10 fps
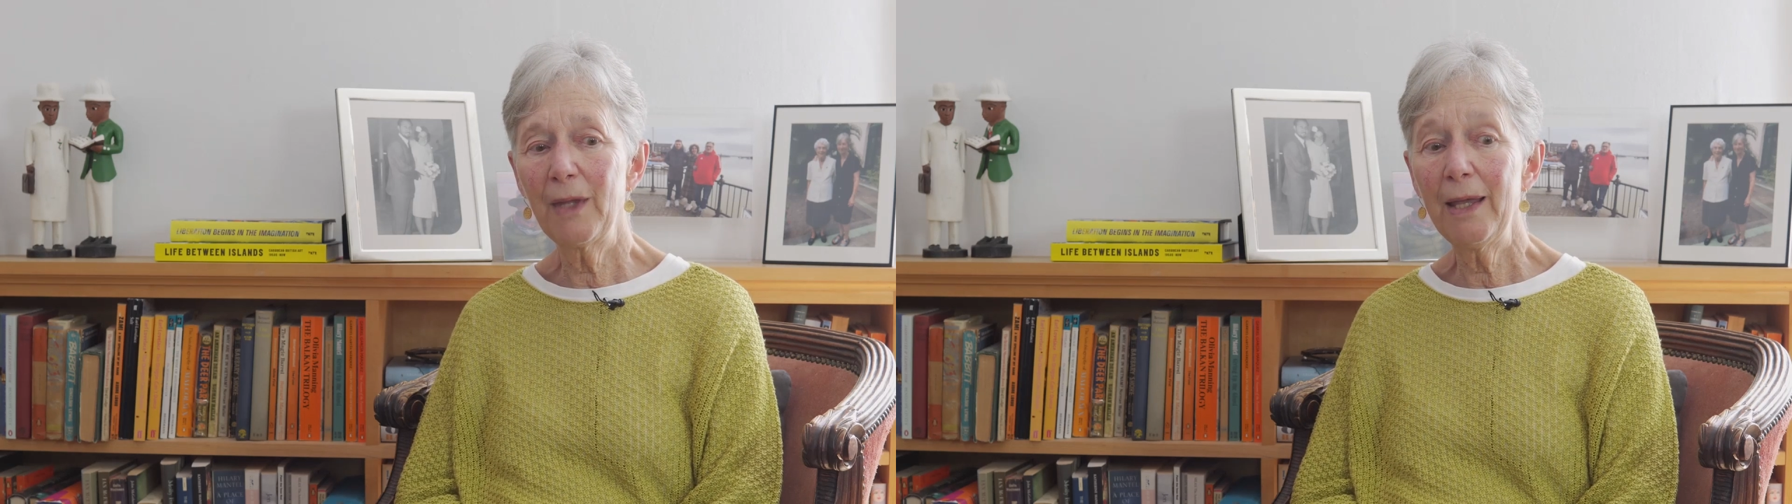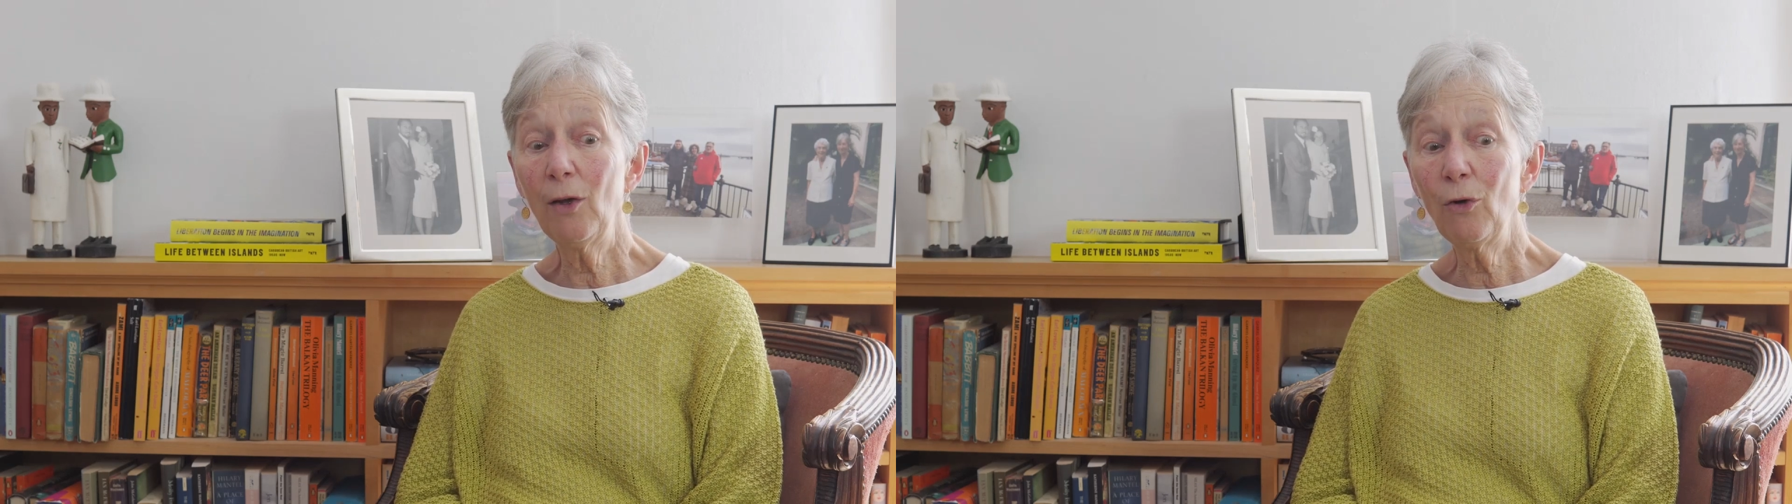
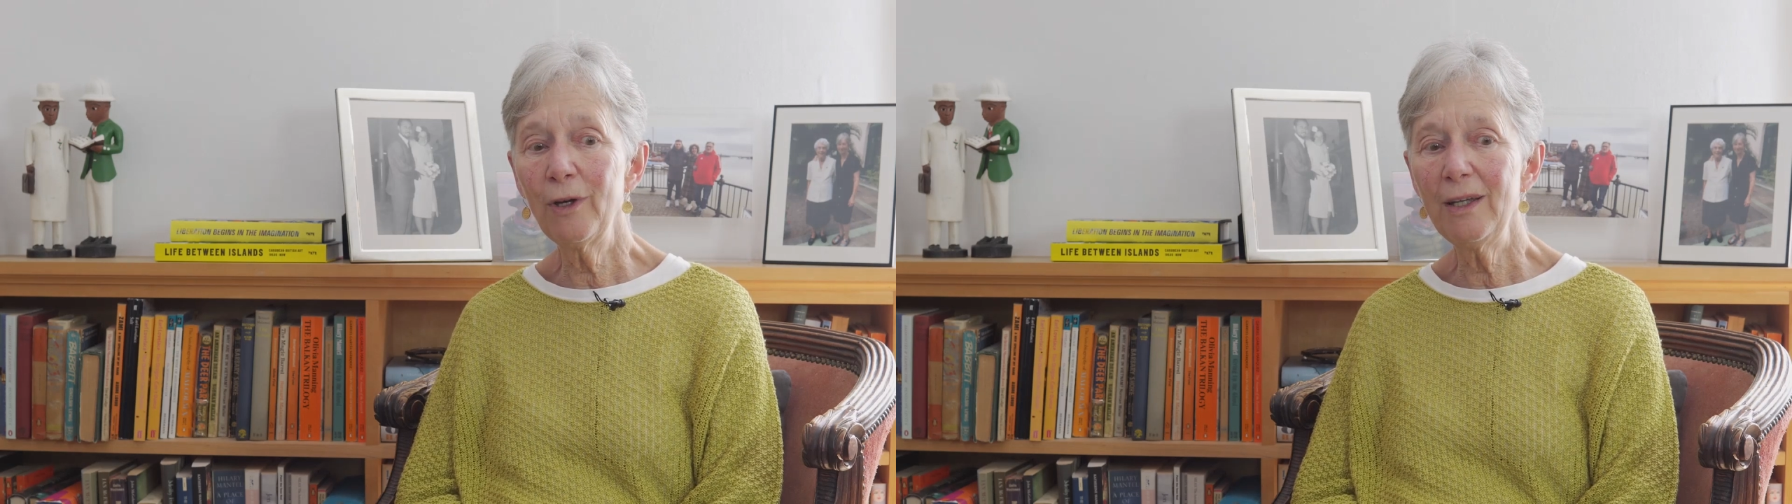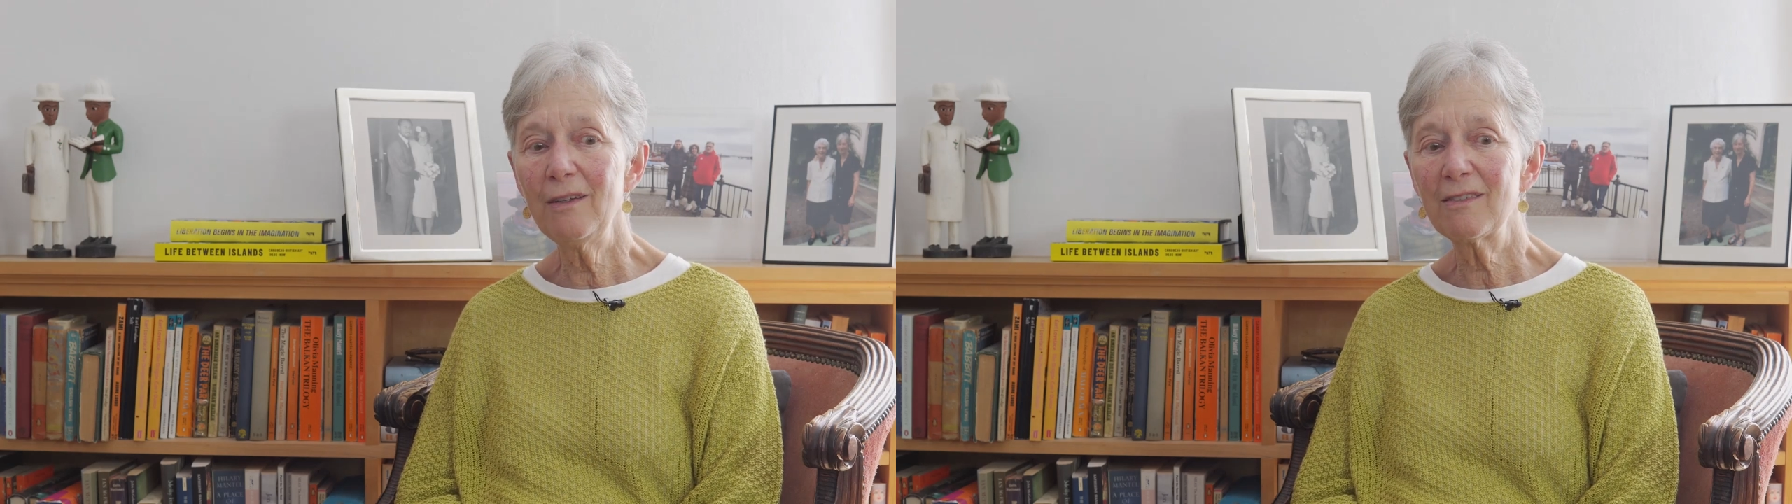
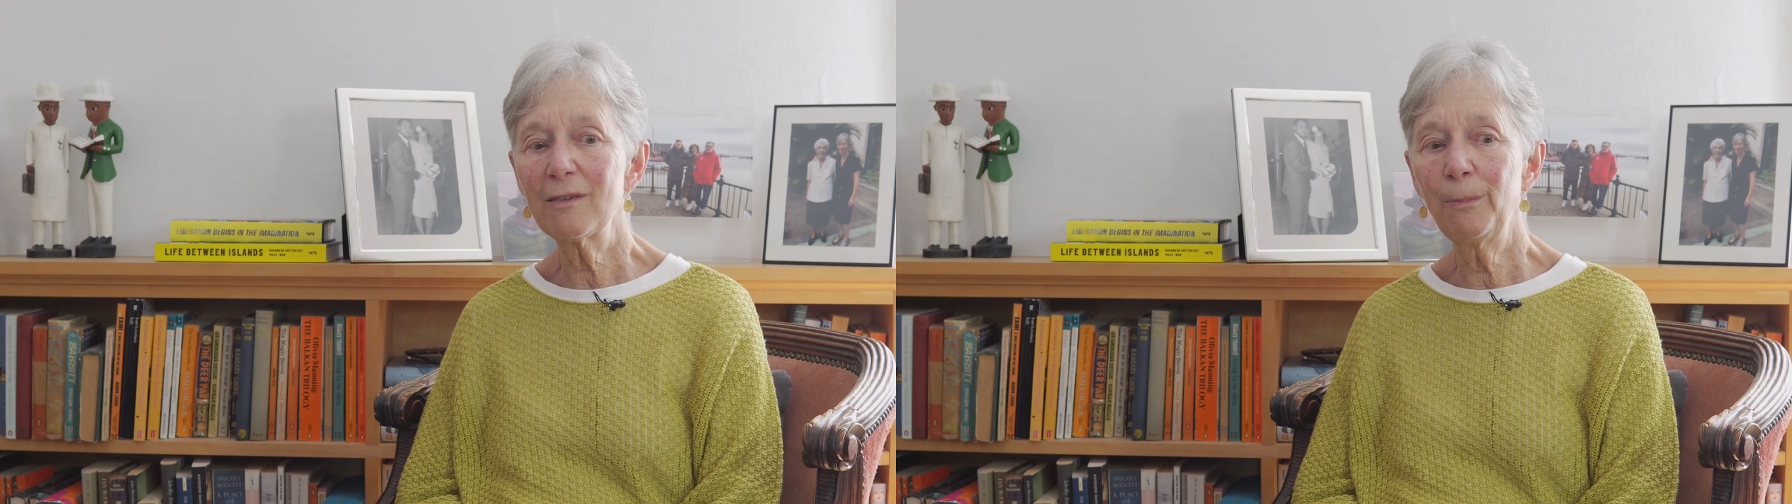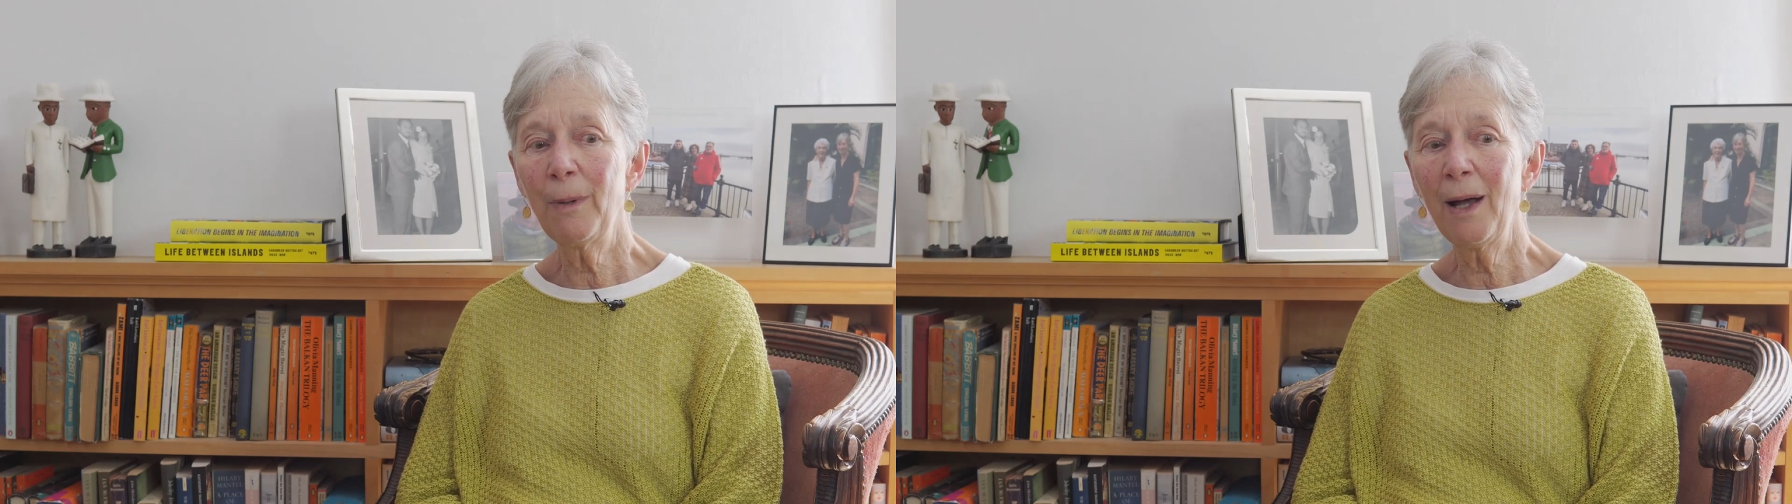
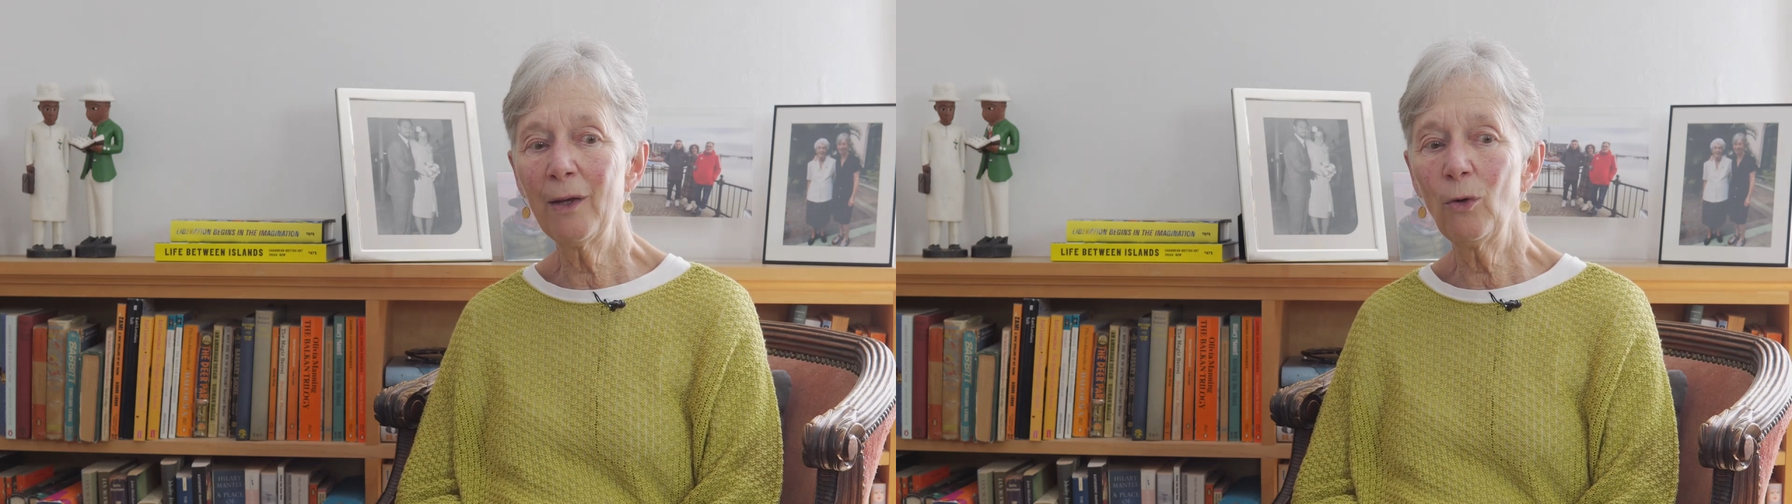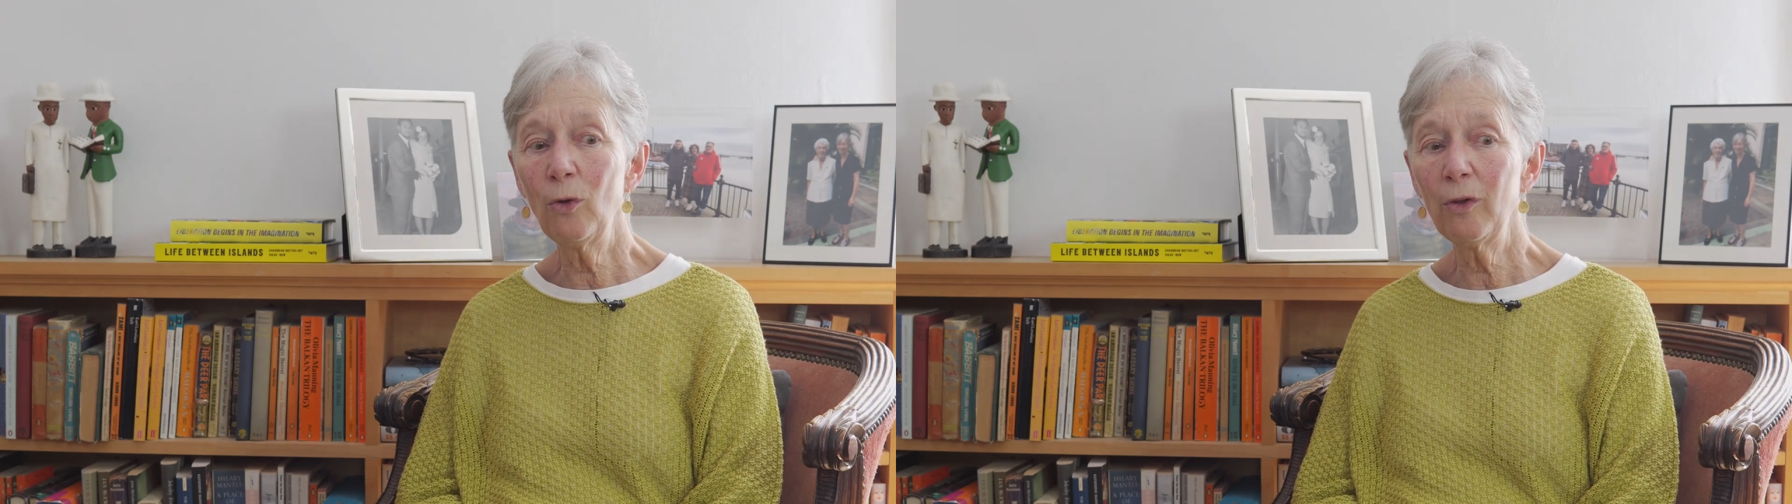increased
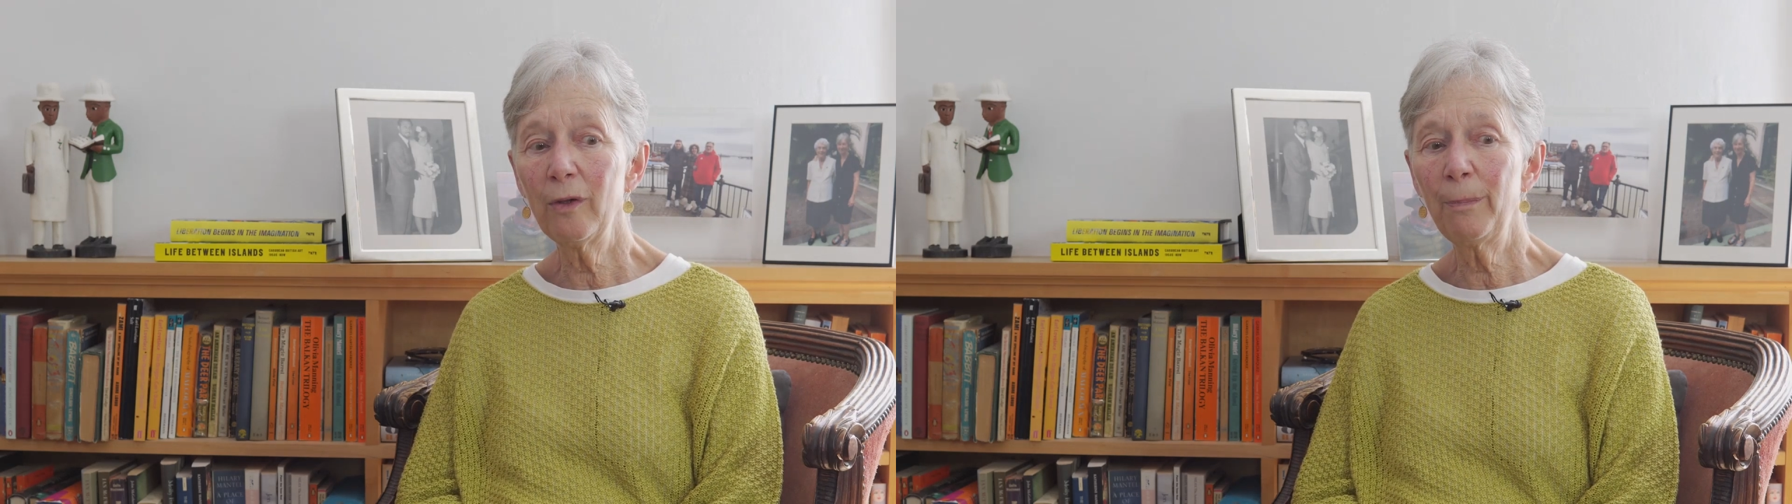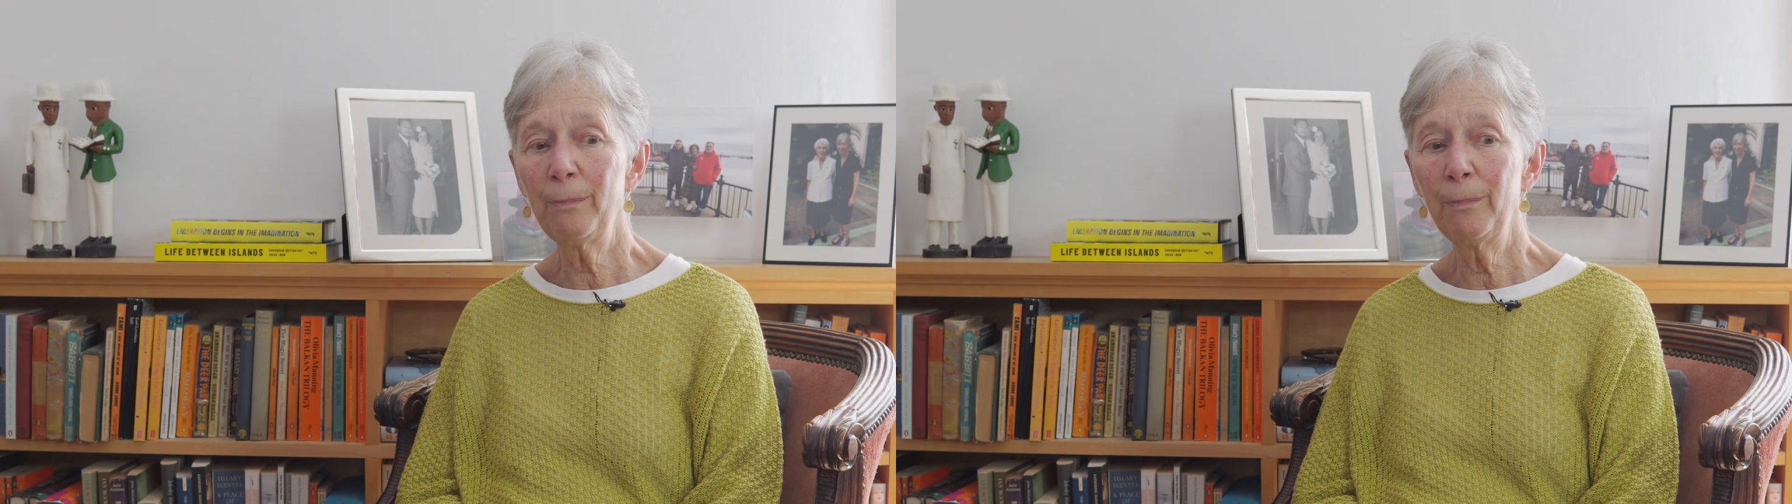by all the